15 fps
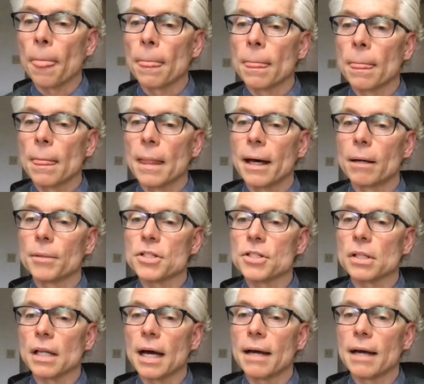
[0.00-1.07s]
How much
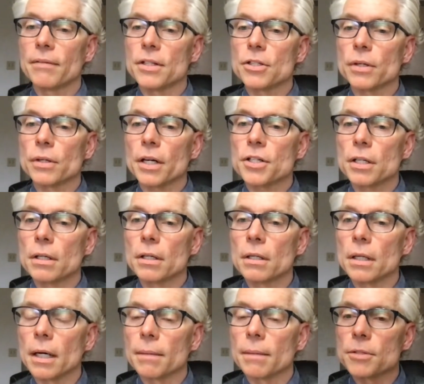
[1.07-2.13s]
live instruction
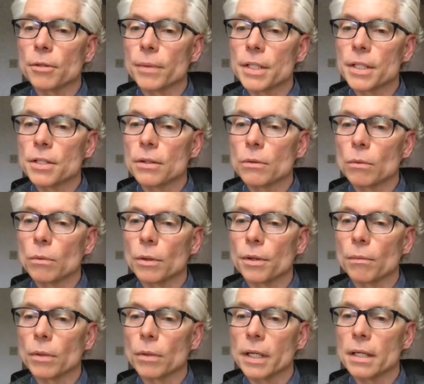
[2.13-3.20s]
to read to will
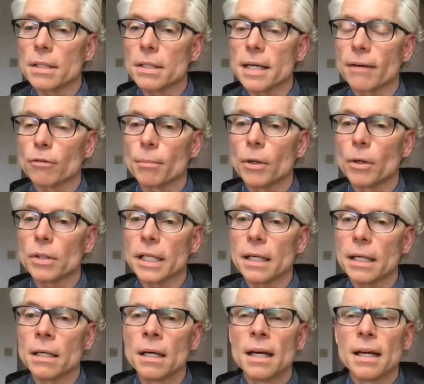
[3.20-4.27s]
kids have
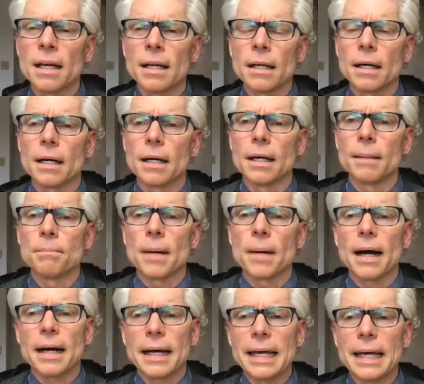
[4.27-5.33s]
remotely?
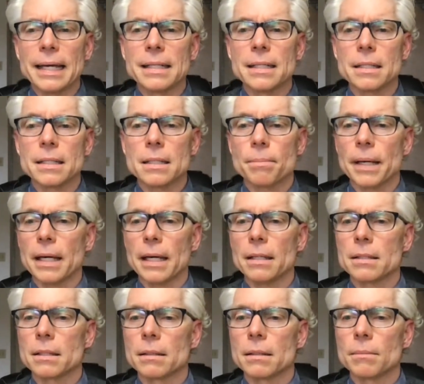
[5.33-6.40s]
I
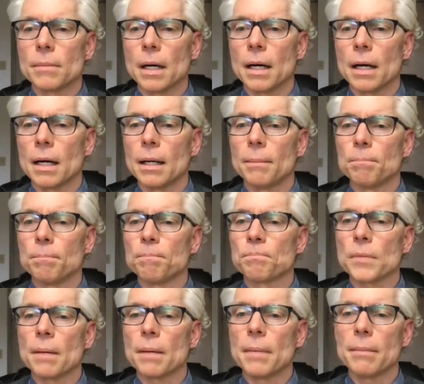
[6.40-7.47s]
anticipate
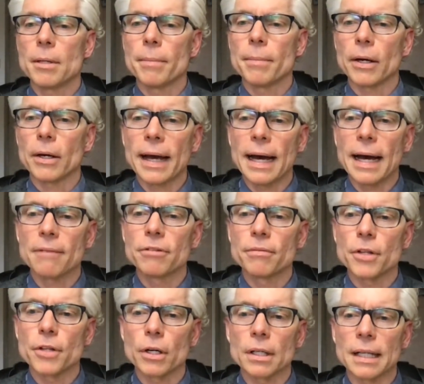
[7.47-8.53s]
maybe about half of their
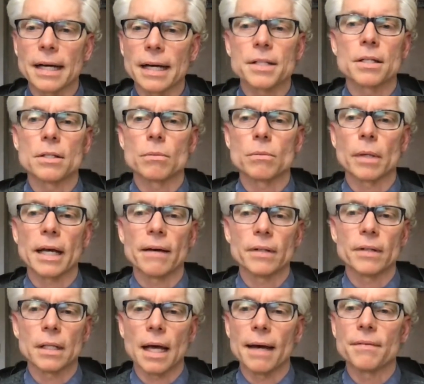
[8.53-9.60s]
classes would have a
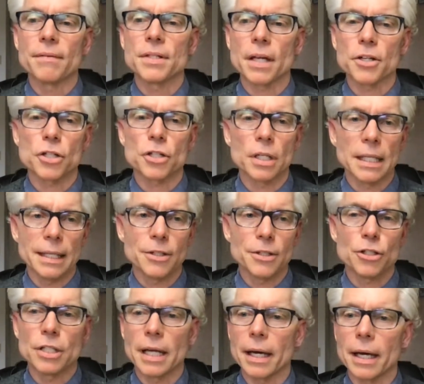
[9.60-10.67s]
live session each
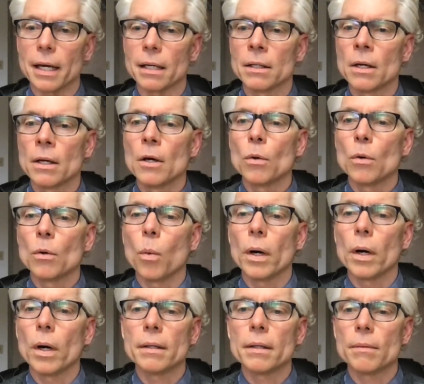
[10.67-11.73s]
day.
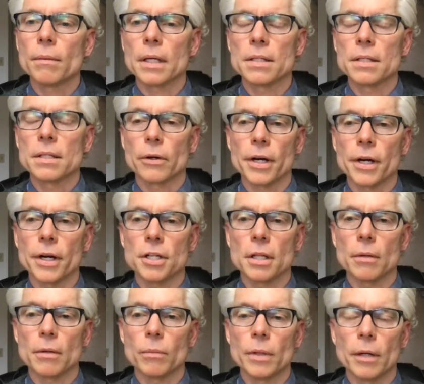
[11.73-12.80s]
One consideration
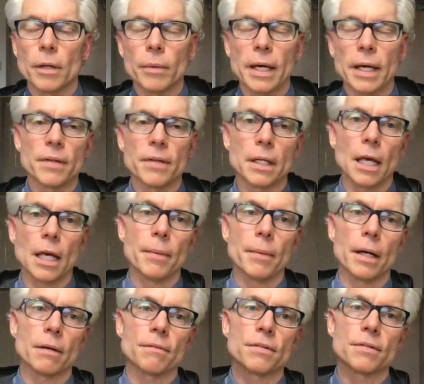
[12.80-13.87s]
that we have that came out
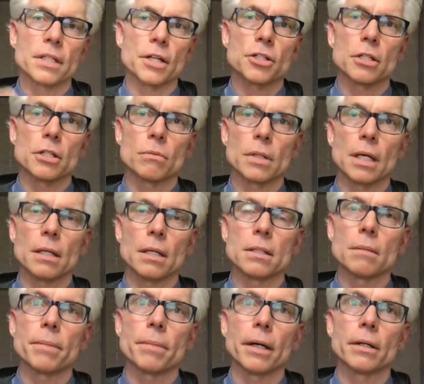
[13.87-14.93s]
of sessions with kids and
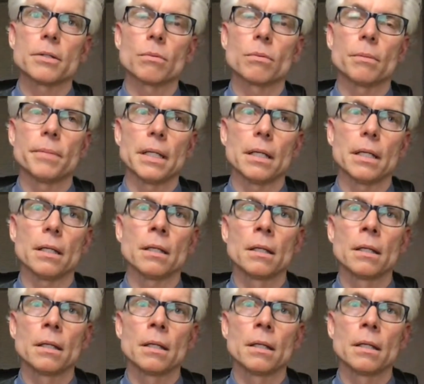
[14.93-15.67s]
parents would be